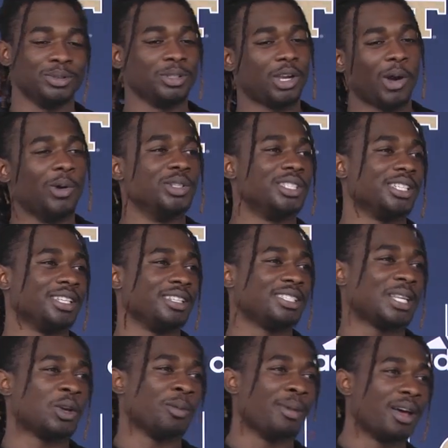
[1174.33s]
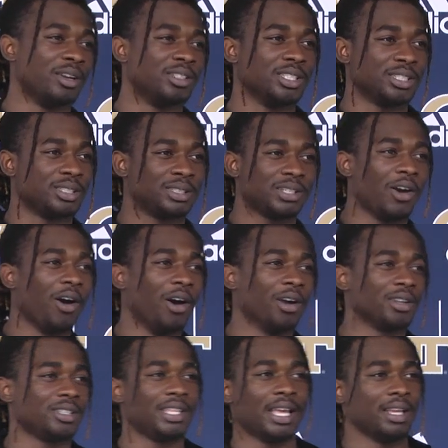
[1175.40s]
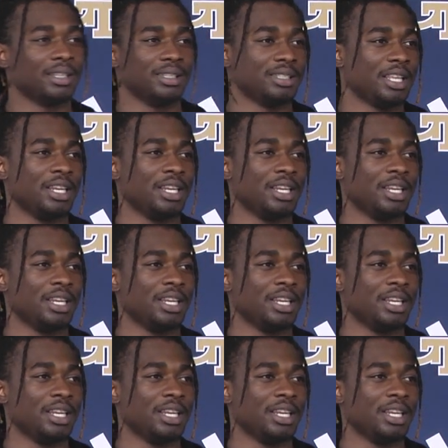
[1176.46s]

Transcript: coaching, same amount of just talk that